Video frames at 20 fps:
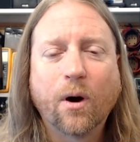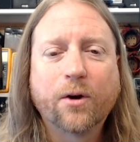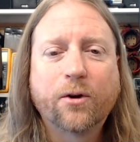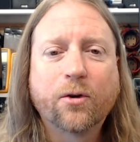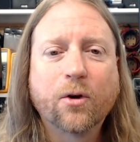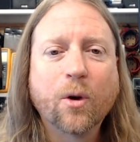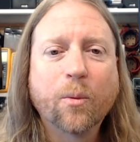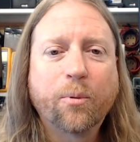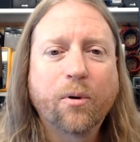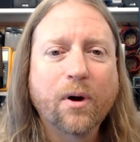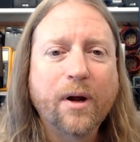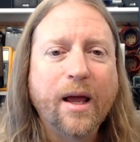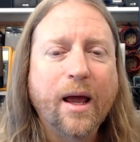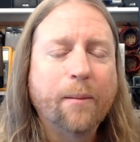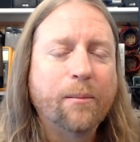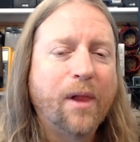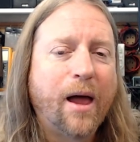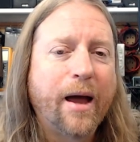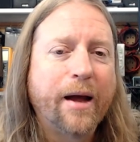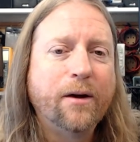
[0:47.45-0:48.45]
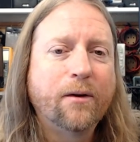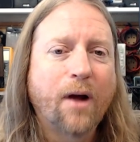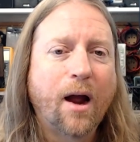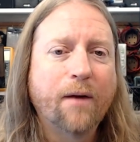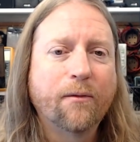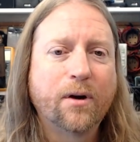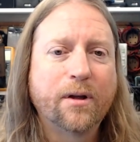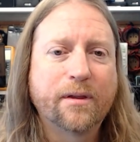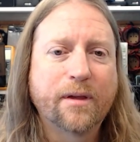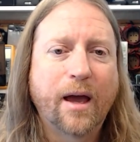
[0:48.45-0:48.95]
our true preamp line
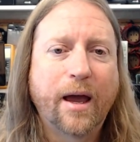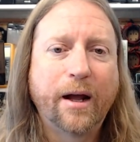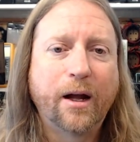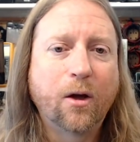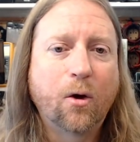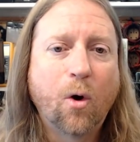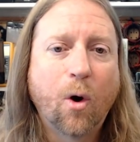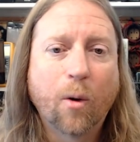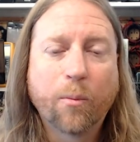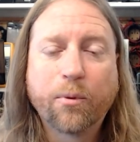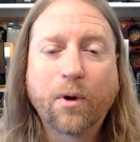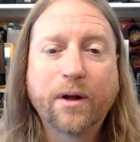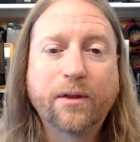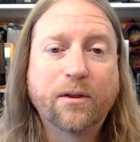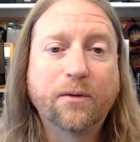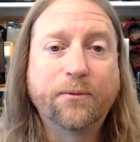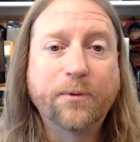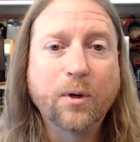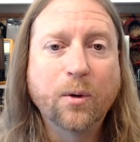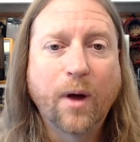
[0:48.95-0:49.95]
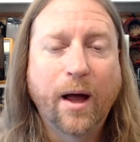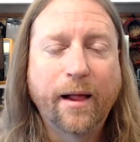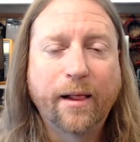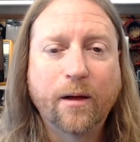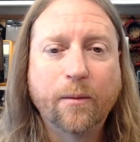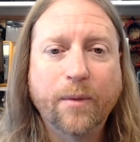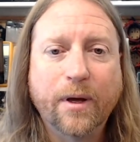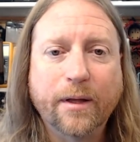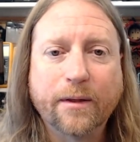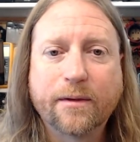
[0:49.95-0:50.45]
driver design incorporates a few
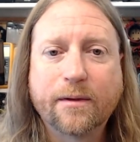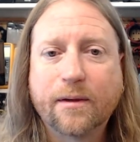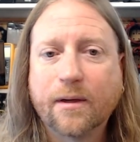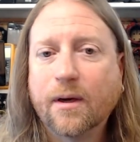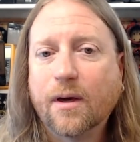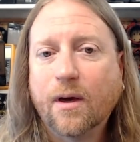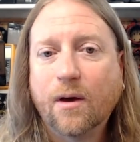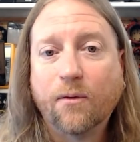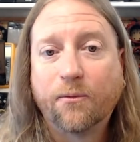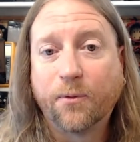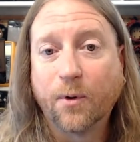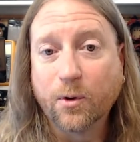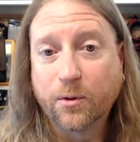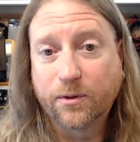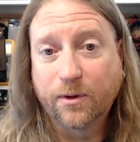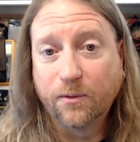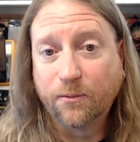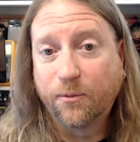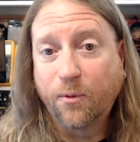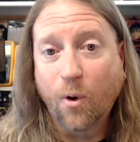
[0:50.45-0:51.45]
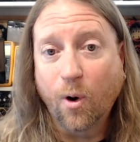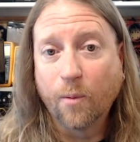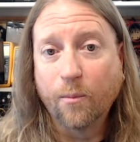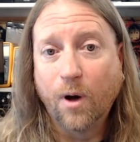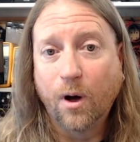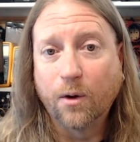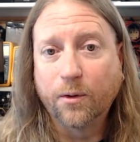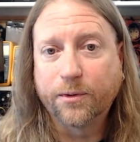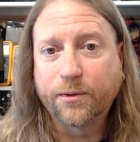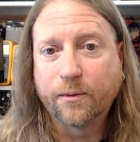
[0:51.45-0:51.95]
elements. First and
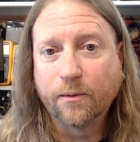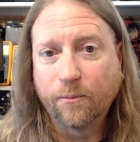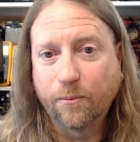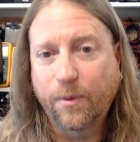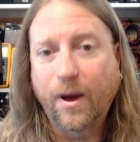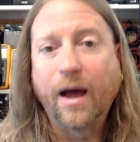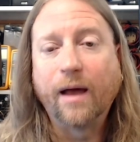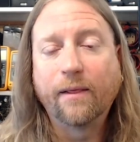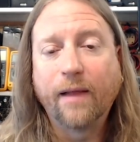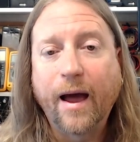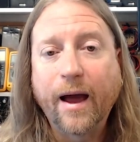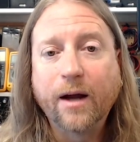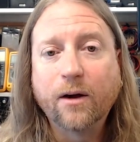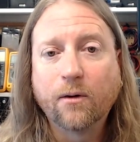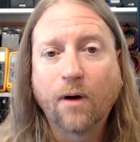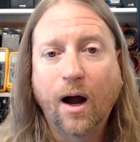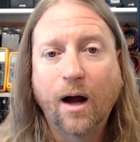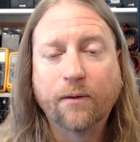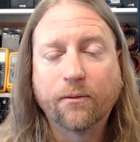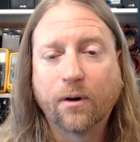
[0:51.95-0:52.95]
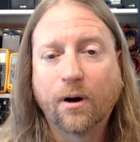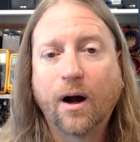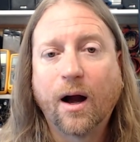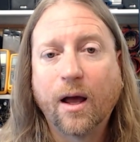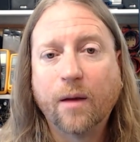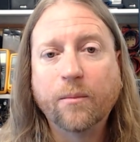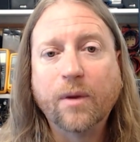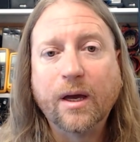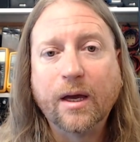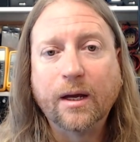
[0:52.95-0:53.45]
foremost, by line driver,
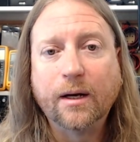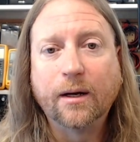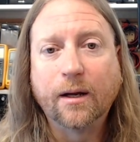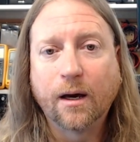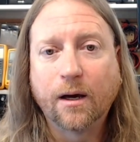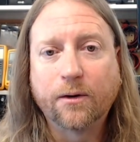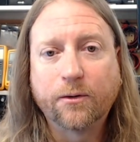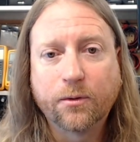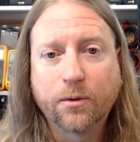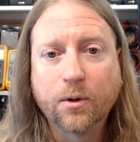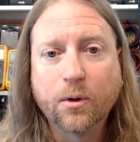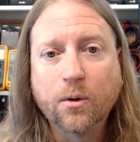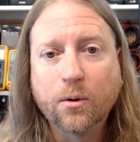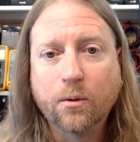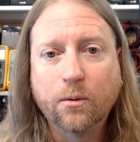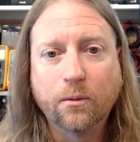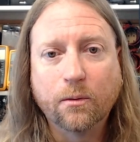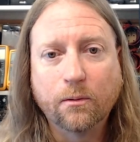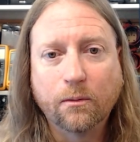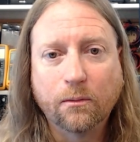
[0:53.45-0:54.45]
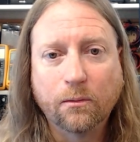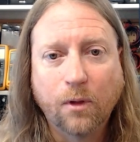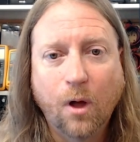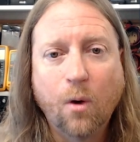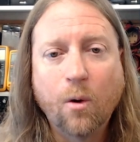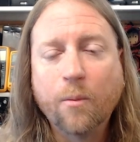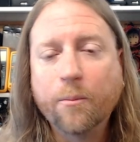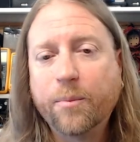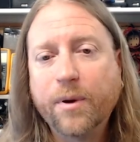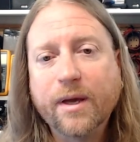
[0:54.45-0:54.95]
I mean a true
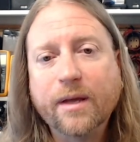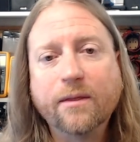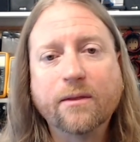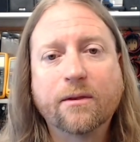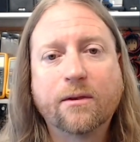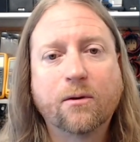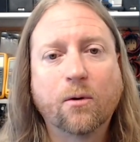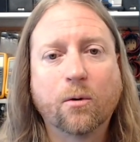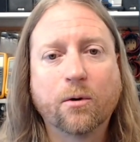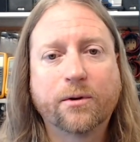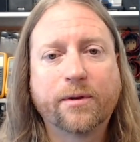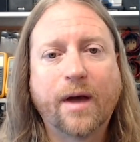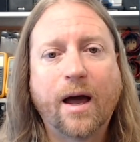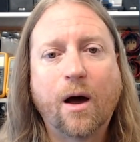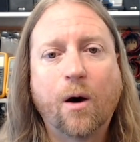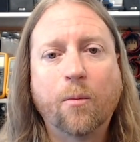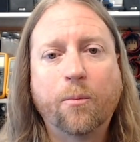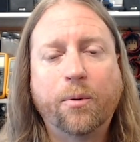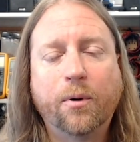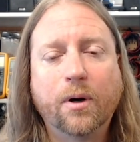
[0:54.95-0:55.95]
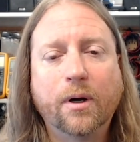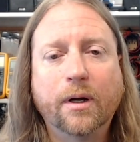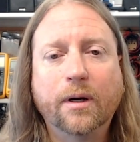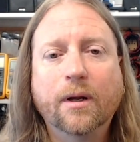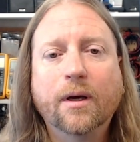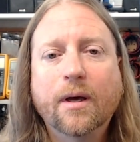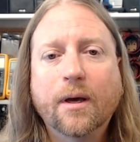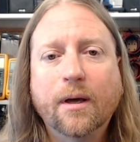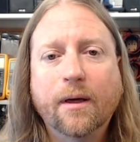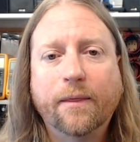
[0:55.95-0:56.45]
low impedance source output
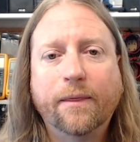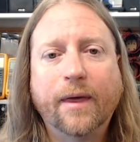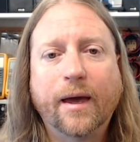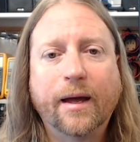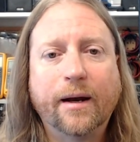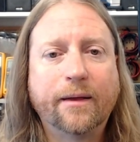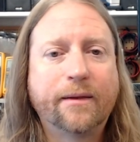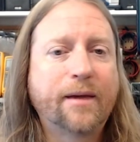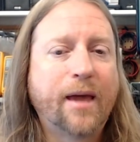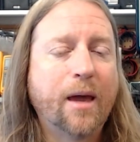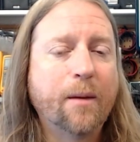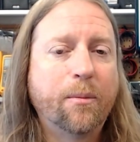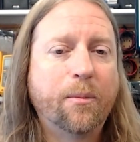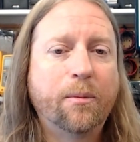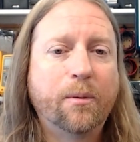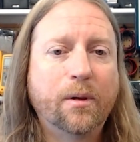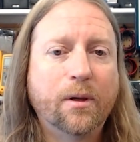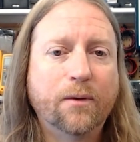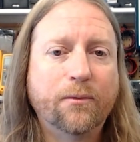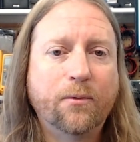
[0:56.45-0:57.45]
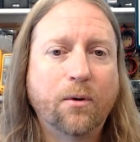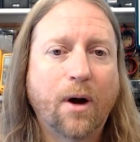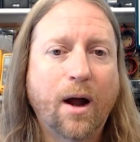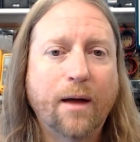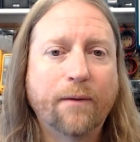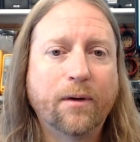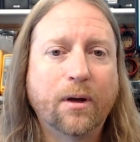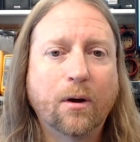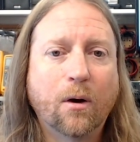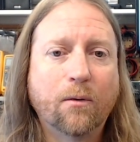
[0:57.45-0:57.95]
that is capable of
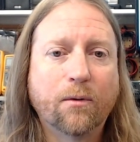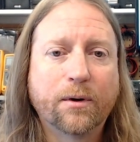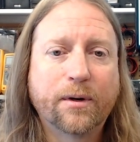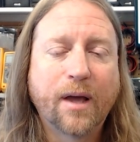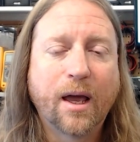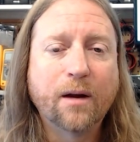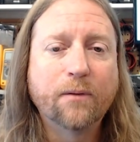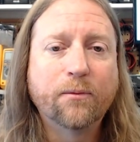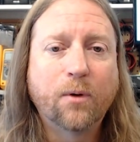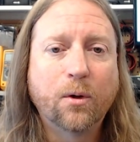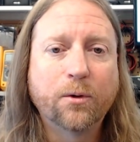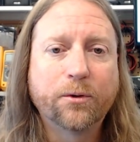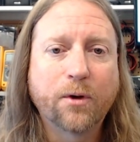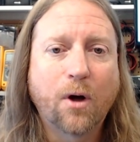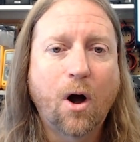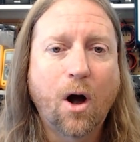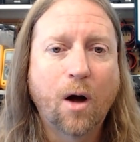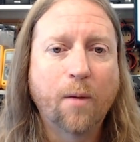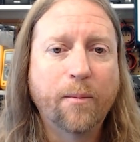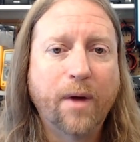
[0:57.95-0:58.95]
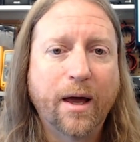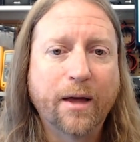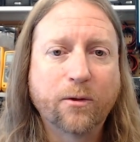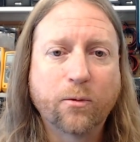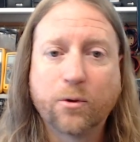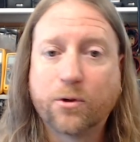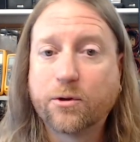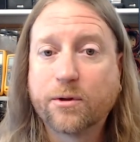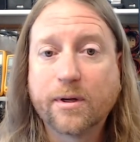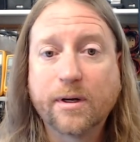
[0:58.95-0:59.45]
driving over 10 volts RMS,
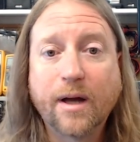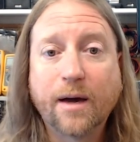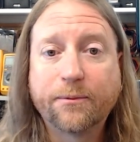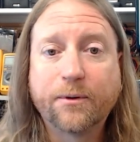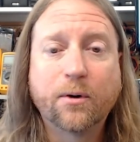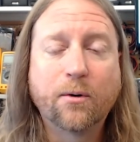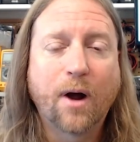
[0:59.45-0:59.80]
which is enough to